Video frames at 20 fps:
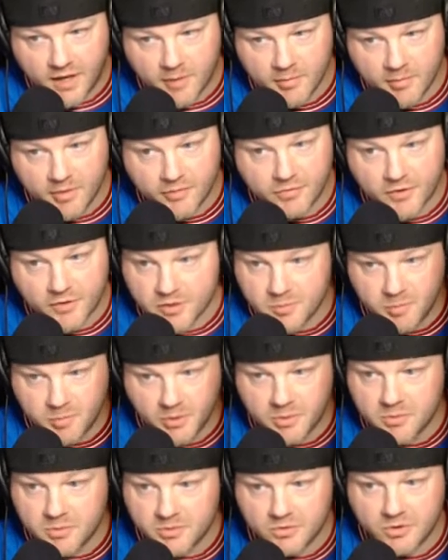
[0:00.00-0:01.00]
The first
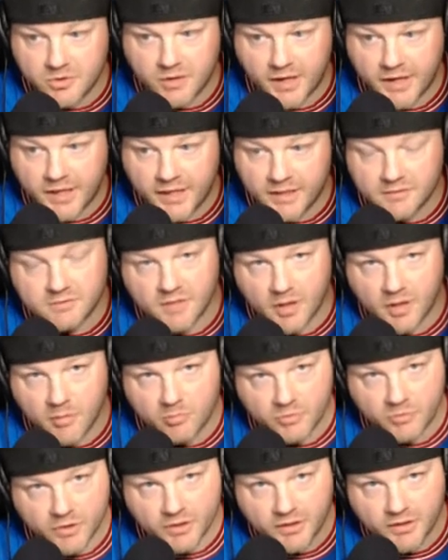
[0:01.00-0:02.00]
book was great.
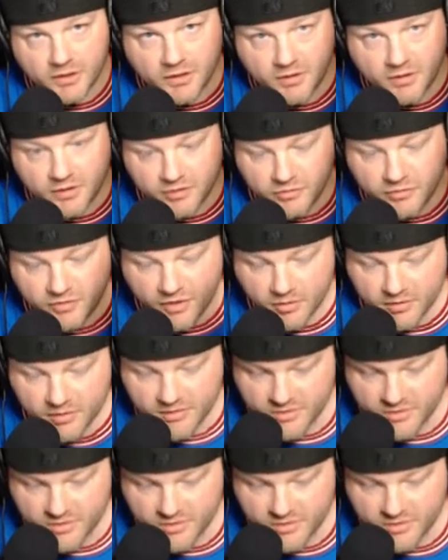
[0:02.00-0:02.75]
I'm really looking forward